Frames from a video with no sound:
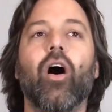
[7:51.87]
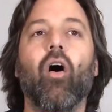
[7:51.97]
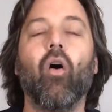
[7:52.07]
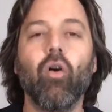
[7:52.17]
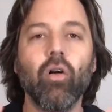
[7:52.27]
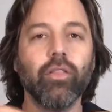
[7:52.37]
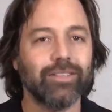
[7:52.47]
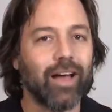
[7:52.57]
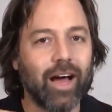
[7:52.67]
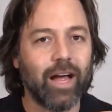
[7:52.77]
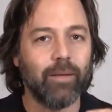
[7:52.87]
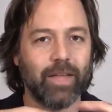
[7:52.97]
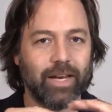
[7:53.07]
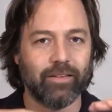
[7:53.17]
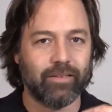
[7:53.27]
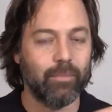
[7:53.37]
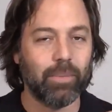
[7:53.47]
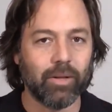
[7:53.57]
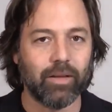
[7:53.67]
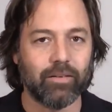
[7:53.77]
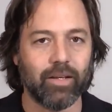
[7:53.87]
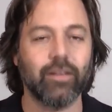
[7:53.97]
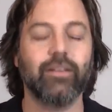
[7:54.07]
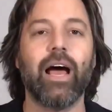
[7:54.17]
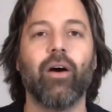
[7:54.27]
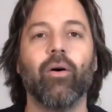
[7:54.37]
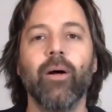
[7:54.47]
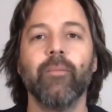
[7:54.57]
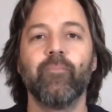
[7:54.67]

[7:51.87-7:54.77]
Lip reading: all the time that it's implicit. Now,